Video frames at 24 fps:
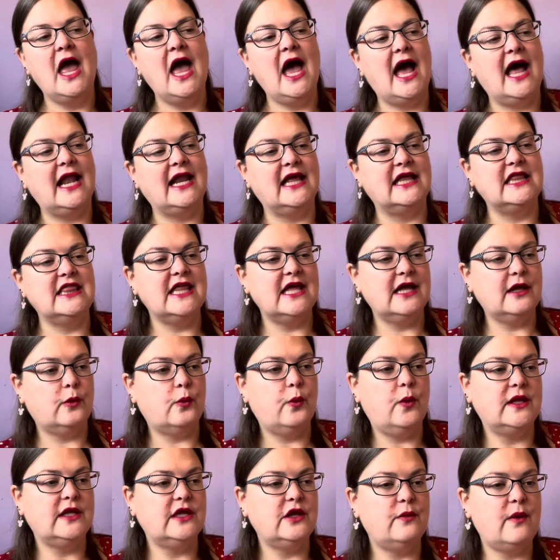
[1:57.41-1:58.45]
And I think
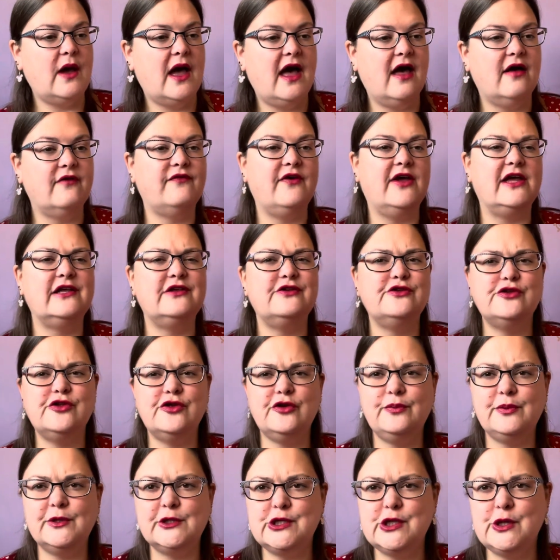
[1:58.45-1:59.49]
when you have a
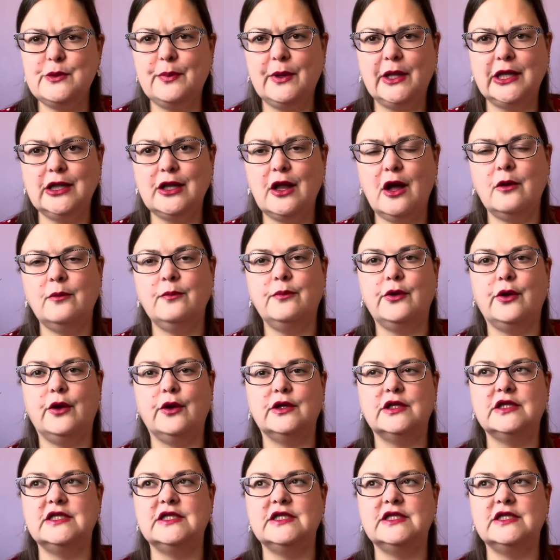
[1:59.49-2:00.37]
super long book